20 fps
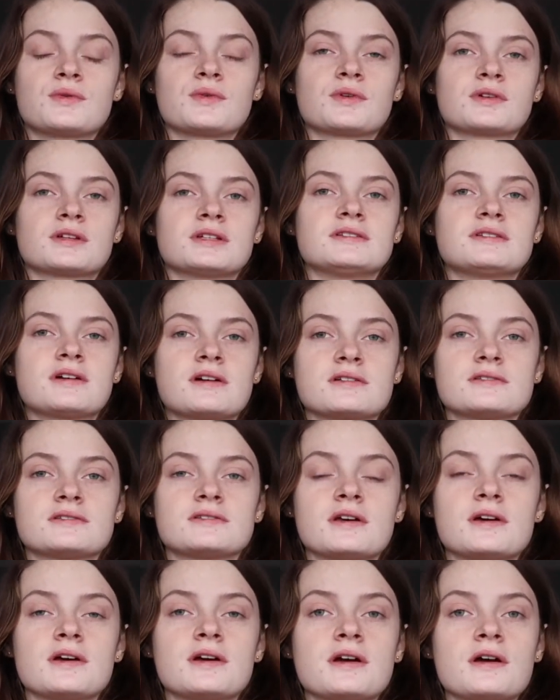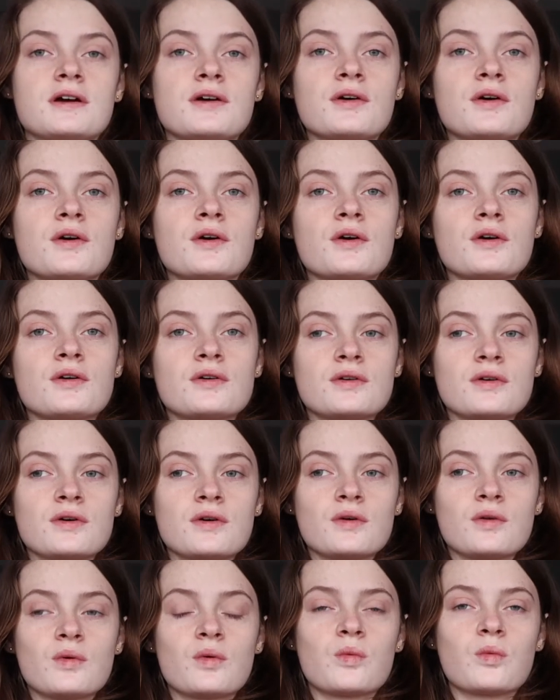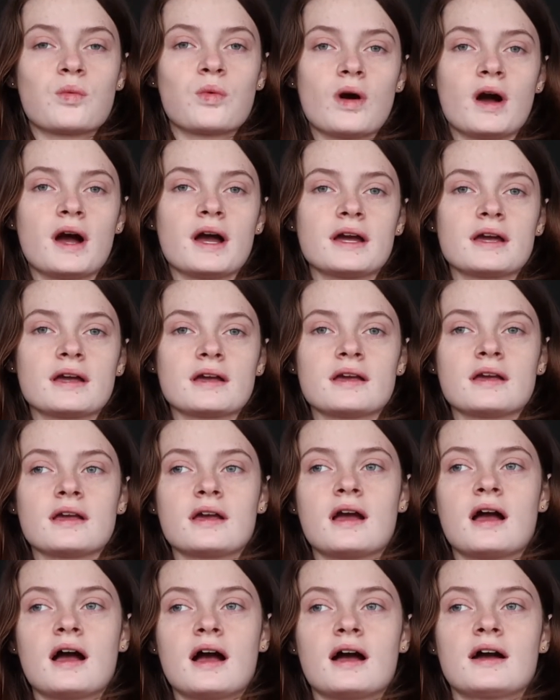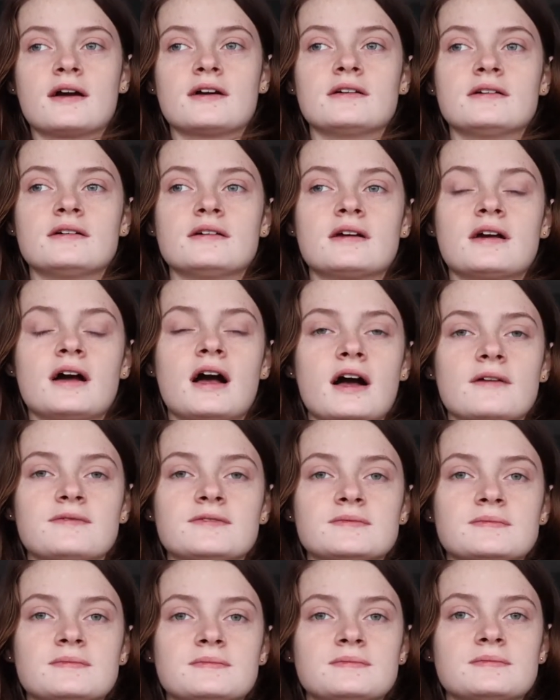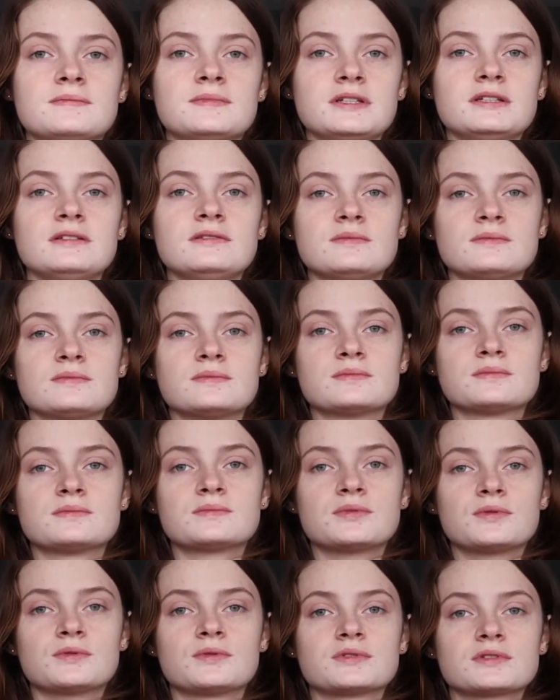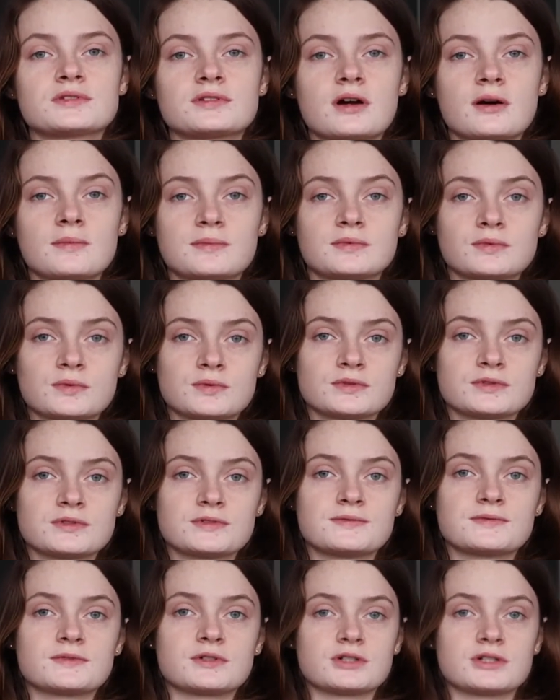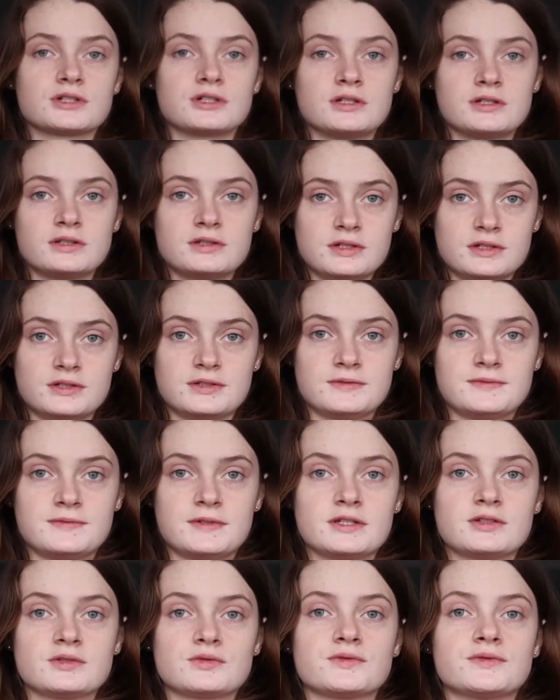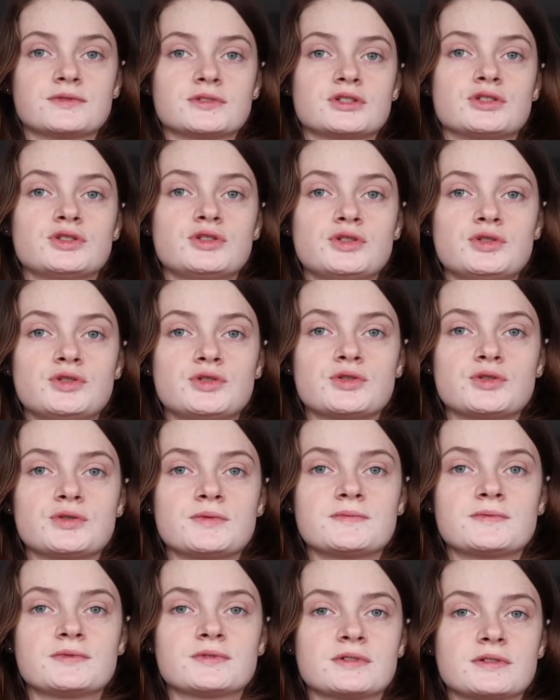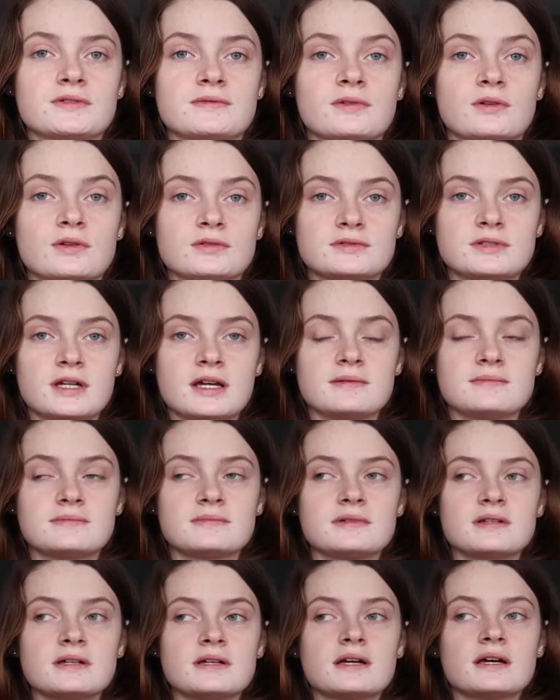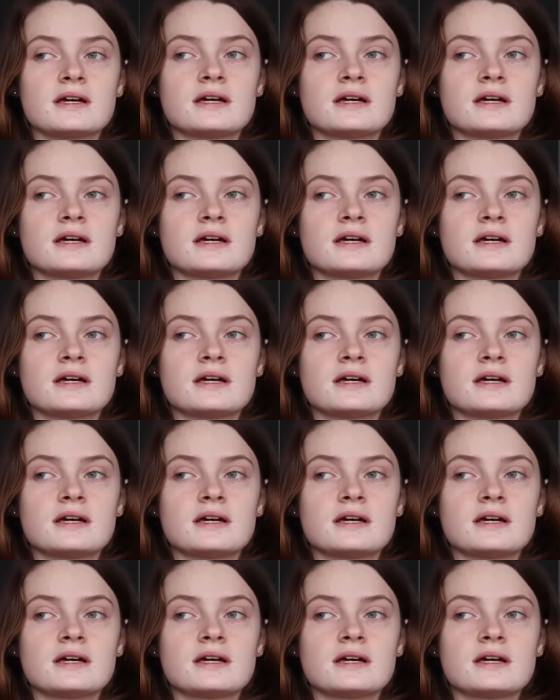Okay guys, why I haven't been post upload for this fiddle for YouTube for a long time,